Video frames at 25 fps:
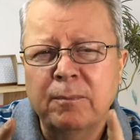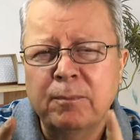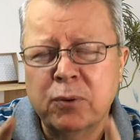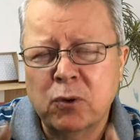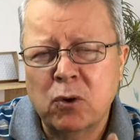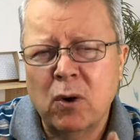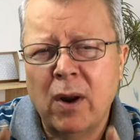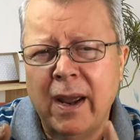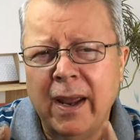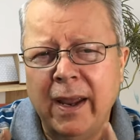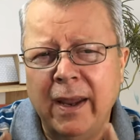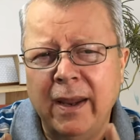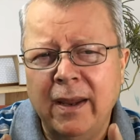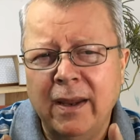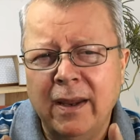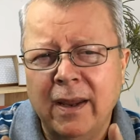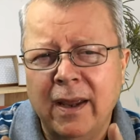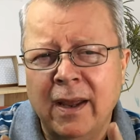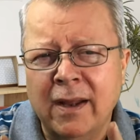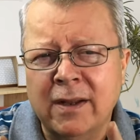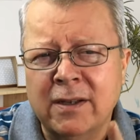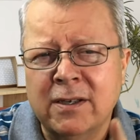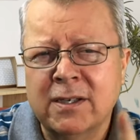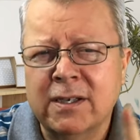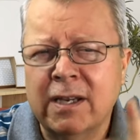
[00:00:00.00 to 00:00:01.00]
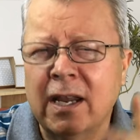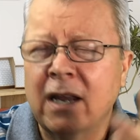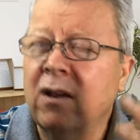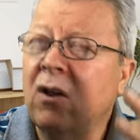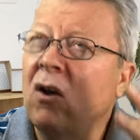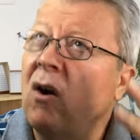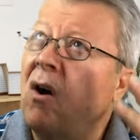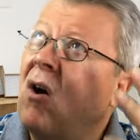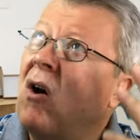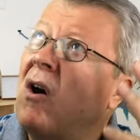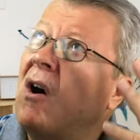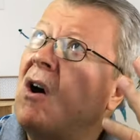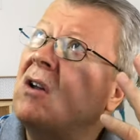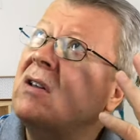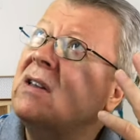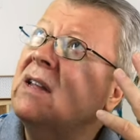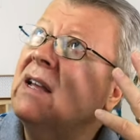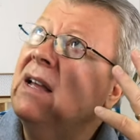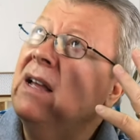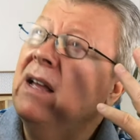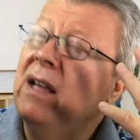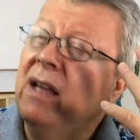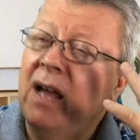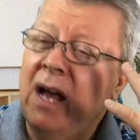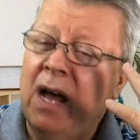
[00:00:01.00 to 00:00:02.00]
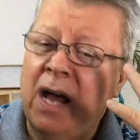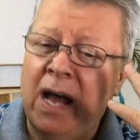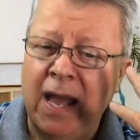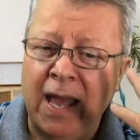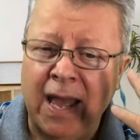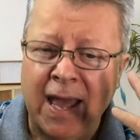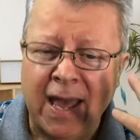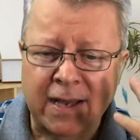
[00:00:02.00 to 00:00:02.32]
Pray and say, God, I